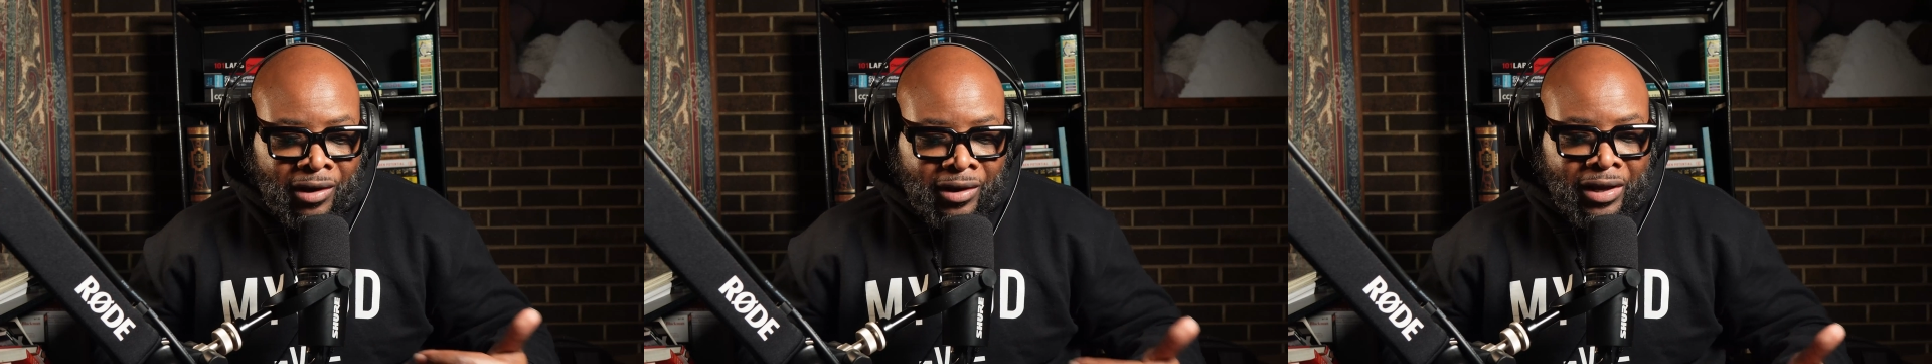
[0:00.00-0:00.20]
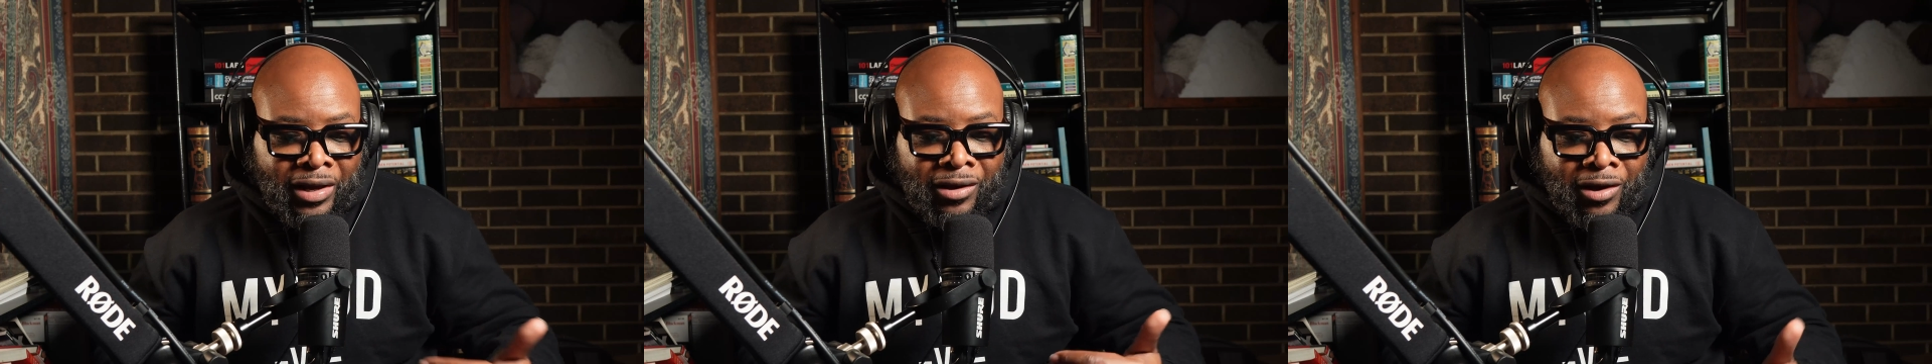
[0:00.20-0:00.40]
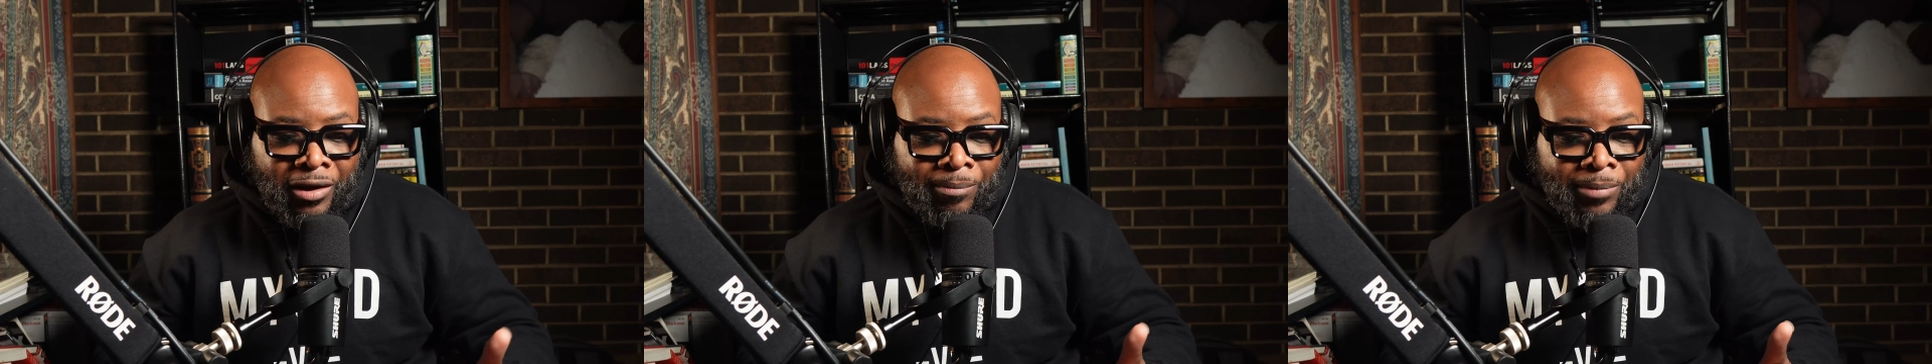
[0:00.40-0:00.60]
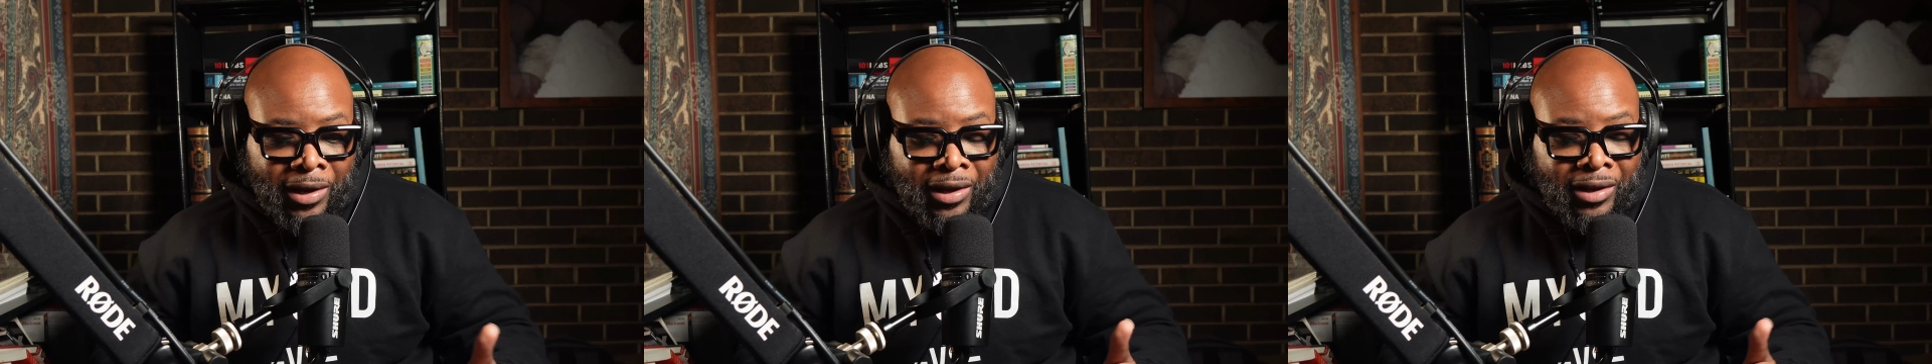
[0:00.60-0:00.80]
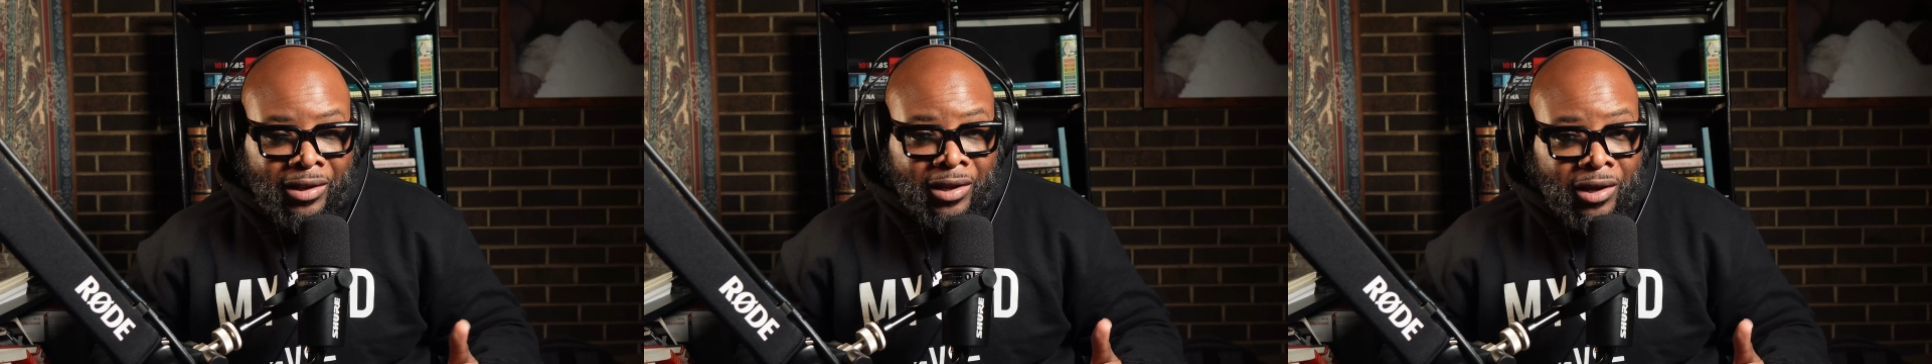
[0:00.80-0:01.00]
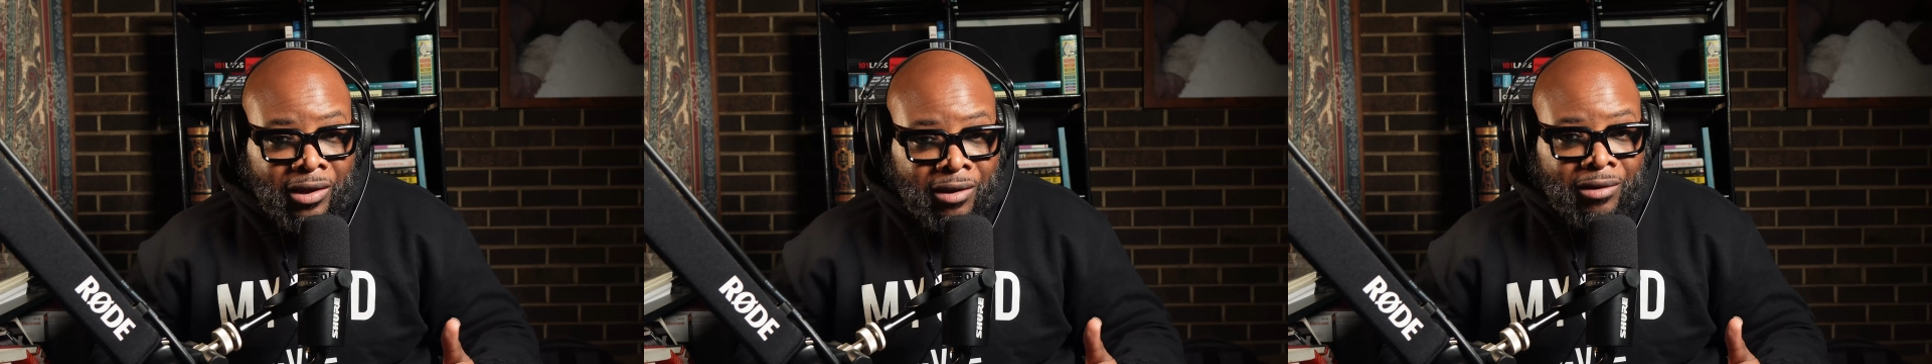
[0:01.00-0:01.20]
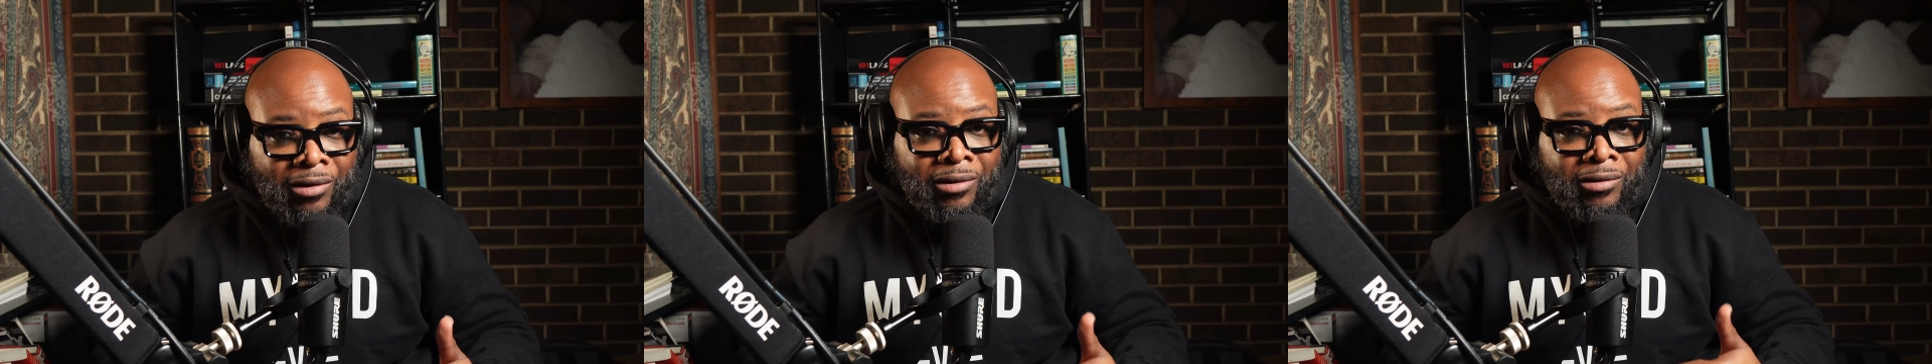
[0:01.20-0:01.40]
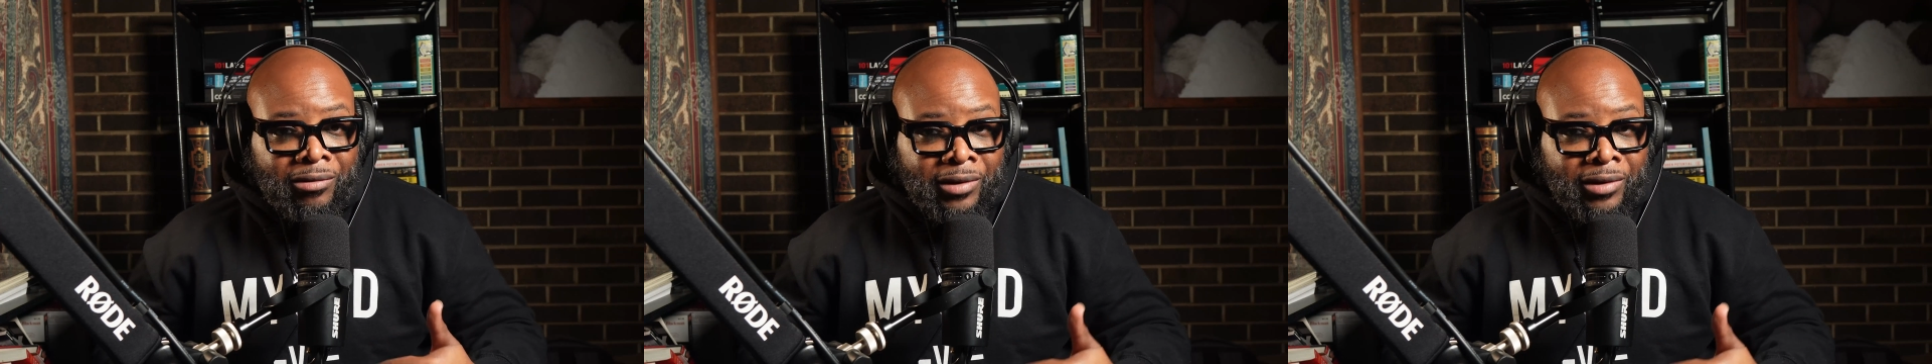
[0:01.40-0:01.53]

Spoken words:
going to end up being the